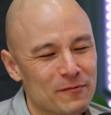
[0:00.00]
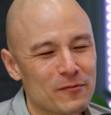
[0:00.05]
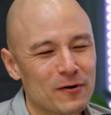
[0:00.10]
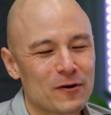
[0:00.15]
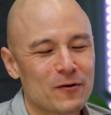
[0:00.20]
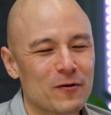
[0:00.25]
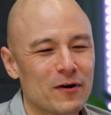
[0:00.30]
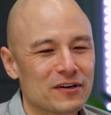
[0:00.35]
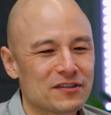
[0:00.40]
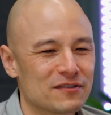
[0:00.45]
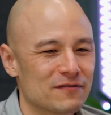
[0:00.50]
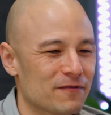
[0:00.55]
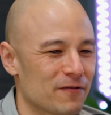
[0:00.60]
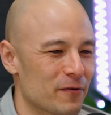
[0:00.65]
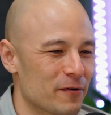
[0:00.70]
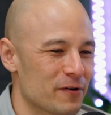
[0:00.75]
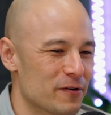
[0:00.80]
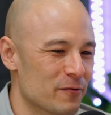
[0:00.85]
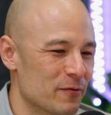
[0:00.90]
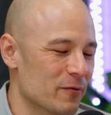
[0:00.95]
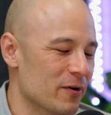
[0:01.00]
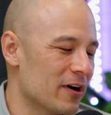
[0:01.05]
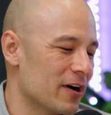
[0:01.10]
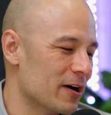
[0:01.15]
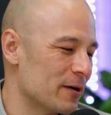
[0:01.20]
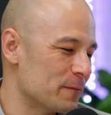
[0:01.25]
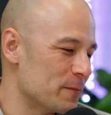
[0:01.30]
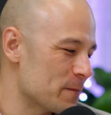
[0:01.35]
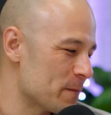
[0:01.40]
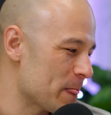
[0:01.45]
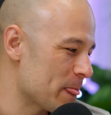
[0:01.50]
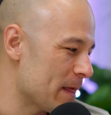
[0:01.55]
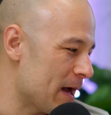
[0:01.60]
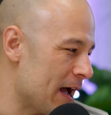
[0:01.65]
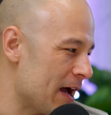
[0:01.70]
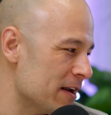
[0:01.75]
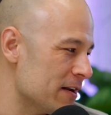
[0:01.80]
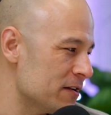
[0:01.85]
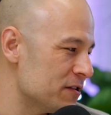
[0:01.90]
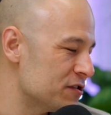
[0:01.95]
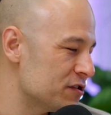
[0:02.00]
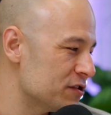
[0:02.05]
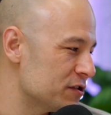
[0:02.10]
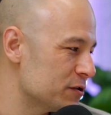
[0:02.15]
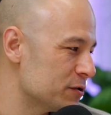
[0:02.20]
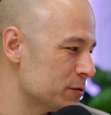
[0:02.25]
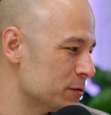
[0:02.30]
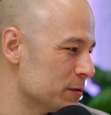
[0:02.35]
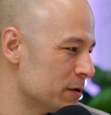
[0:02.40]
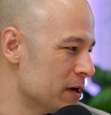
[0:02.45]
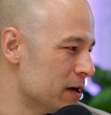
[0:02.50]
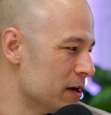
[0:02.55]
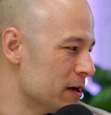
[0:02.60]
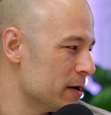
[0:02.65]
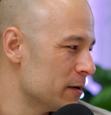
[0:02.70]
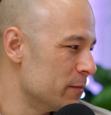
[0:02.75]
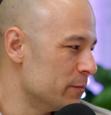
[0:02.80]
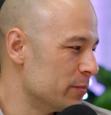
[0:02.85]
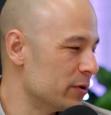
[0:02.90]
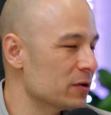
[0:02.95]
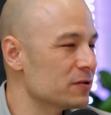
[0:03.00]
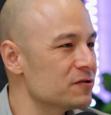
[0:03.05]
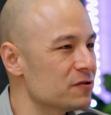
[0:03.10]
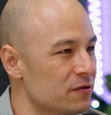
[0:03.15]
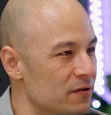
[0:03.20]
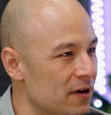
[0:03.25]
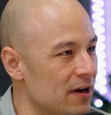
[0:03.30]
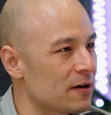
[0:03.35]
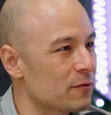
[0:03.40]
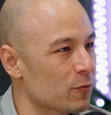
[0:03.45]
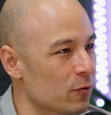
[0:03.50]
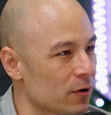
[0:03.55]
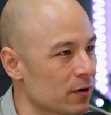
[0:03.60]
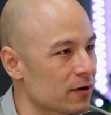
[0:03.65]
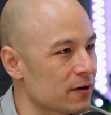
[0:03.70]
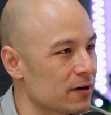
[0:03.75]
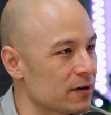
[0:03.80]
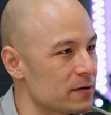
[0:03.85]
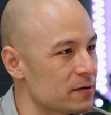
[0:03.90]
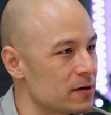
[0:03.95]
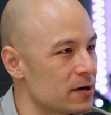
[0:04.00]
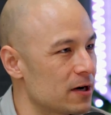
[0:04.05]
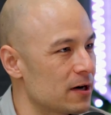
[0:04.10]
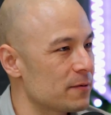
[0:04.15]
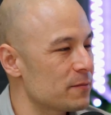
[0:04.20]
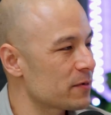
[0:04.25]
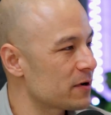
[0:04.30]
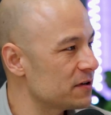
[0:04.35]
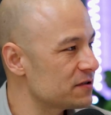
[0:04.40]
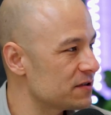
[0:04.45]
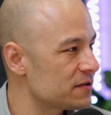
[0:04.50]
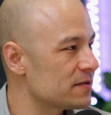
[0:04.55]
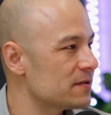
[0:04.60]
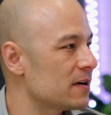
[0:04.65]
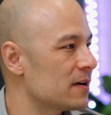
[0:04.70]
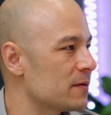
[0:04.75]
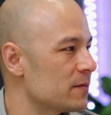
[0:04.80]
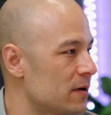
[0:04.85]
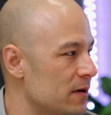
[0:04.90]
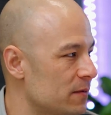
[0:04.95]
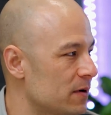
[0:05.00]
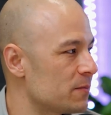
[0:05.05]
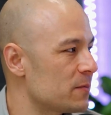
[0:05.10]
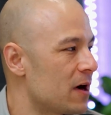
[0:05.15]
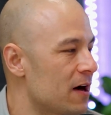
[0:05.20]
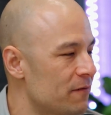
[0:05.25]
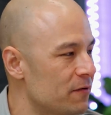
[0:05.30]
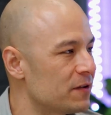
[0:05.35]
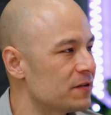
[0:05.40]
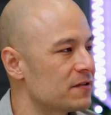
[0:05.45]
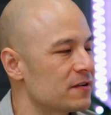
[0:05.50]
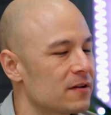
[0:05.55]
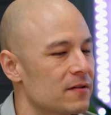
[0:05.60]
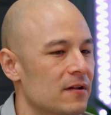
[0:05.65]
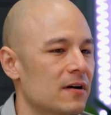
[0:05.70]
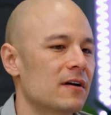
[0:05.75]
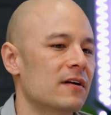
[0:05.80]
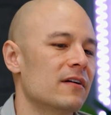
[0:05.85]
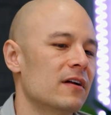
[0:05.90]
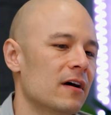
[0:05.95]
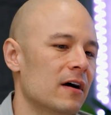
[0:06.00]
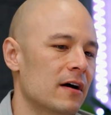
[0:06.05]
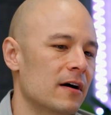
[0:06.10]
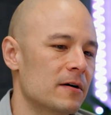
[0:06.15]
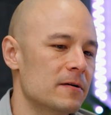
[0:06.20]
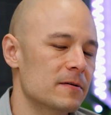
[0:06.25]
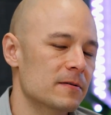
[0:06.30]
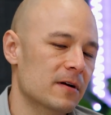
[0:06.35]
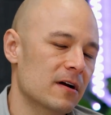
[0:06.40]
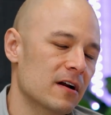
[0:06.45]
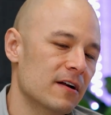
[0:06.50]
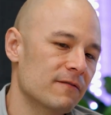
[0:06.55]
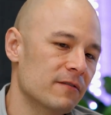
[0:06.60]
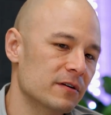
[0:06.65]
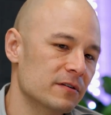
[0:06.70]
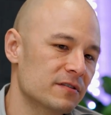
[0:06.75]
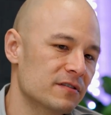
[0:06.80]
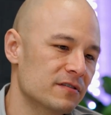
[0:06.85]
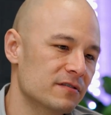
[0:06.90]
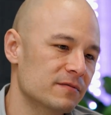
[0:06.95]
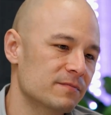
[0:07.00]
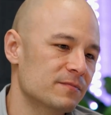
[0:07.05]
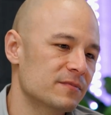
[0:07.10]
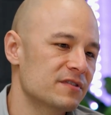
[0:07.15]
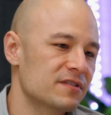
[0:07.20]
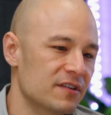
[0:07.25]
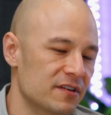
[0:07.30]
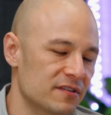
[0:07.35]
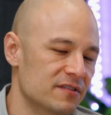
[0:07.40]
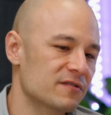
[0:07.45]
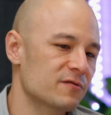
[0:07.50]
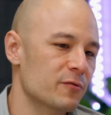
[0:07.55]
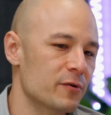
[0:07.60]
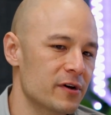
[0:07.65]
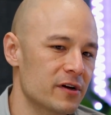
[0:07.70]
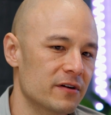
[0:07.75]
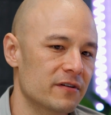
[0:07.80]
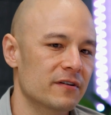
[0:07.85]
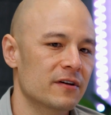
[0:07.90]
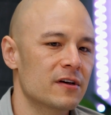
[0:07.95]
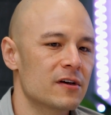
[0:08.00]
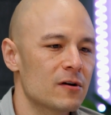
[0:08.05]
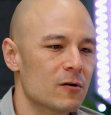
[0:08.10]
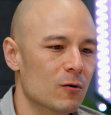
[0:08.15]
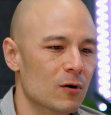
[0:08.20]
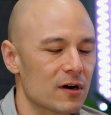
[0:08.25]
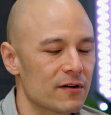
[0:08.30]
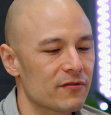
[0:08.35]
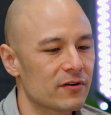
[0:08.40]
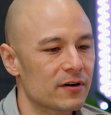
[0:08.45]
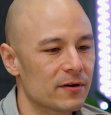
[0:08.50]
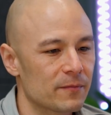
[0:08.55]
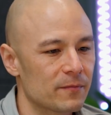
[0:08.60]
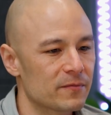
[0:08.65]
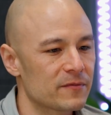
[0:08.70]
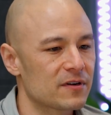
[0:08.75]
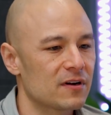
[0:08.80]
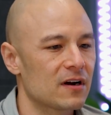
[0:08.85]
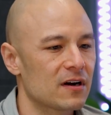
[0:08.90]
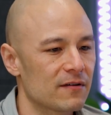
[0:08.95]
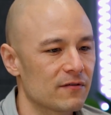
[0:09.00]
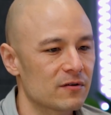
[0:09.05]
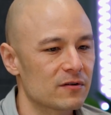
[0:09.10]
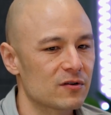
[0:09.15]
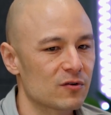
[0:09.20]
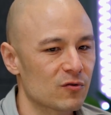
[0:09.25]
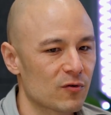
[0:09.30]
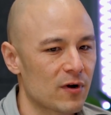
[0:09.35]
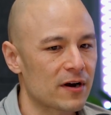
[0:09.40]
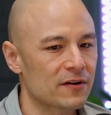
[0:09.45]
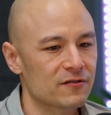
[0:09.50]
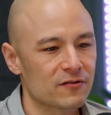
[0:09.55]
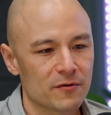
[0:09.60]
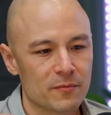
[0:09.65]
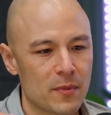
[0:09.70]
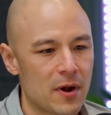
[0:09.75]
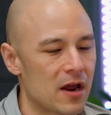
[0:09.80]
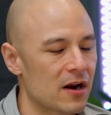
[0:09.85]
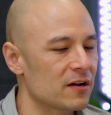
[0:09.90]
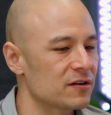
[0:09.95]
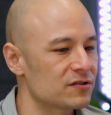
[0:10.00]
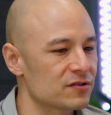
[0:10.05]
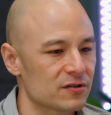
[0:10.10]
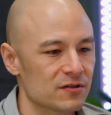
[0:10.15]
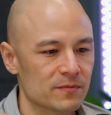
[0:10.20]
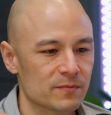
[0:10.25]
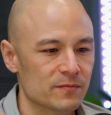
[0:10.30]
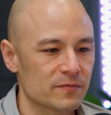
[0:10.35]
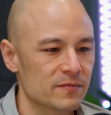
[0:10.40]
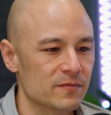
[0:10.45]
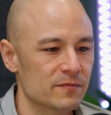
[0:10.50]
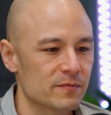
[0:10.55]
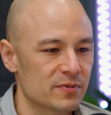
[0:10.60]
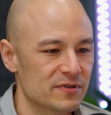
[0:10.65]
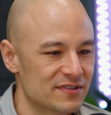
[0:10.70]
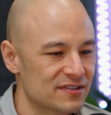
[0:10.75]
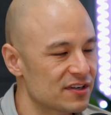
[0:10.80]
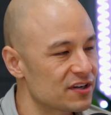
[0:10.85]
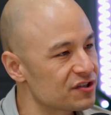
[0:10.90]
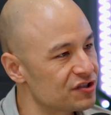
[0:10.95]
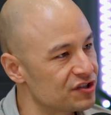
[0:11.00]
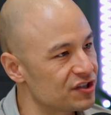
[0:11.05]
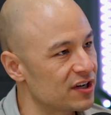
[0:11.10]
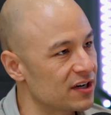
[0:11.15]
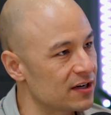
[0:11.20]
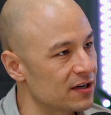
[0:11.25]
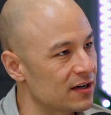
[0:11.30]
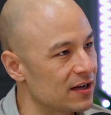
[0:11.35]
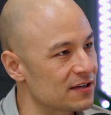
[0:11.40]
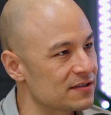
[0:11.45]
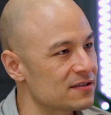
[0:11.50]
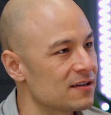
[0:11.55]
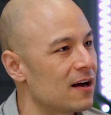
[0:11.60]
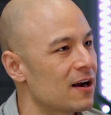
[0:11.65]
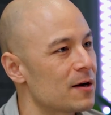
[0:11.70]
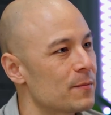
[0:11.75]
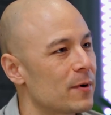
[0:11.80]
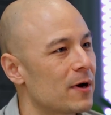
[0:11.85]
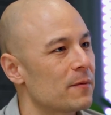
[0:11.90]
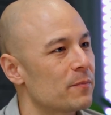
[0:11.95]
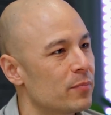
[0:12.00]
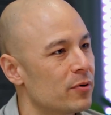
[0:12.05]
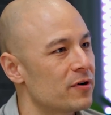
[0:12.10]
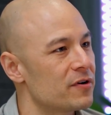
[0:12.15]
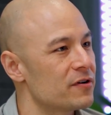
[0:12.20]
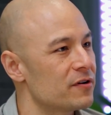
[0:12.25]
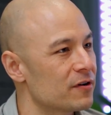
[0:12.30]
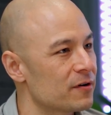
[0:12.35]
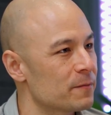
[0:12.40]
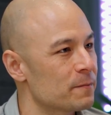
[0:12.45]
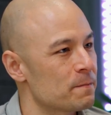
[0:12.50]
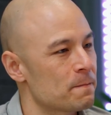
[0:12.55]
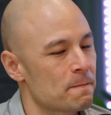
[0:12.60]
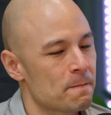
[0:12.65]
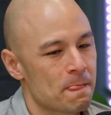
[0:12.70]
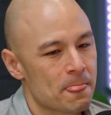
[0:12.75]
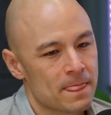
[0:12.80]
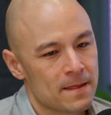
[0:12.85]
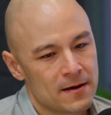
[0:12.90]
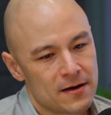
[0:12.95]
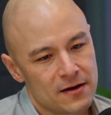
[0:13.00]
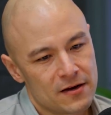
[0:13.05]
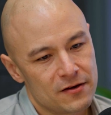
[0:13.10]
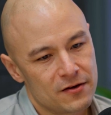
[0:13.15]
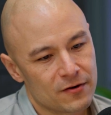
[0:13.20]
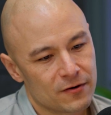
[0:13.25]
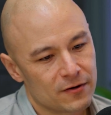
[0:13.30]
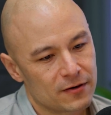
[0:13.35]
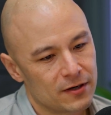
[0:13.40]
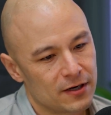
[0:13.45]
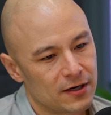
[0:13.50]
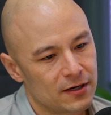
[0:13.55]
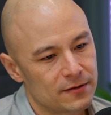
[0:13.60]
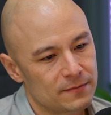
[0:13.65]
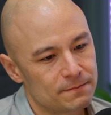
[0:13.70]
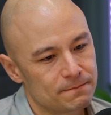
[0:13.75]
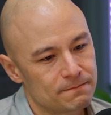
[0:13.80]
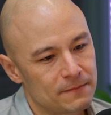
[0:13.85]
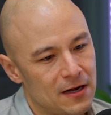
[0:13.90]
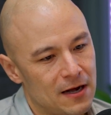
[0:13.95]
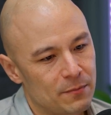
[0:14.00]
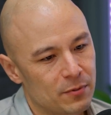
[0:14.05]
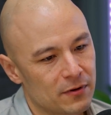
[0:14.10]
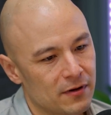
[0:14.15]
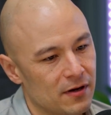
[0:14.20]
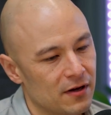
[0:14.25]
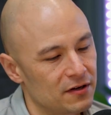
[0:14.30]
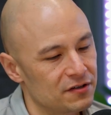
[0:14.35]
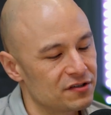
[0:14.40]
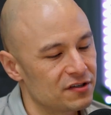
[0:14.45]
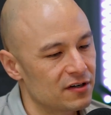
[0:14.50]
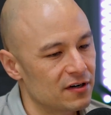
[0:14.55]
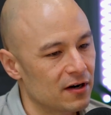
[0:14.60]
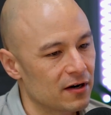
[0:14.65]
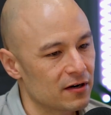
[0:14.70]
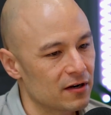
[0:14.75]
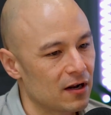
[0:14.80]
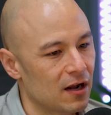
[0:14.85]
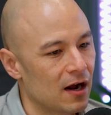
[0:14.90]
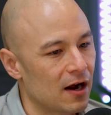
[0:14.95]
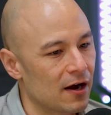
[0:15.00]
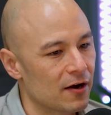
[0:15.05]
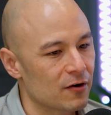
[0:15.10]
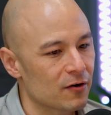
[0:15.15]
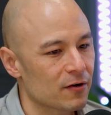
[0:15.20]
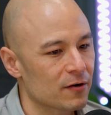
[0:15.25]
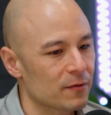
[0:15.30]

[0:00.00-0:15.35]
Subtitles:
more question for you. How did you build your network? Because obviously in a kind of a C-suite or even a kind of a director or manager position, it's not about putting your application online or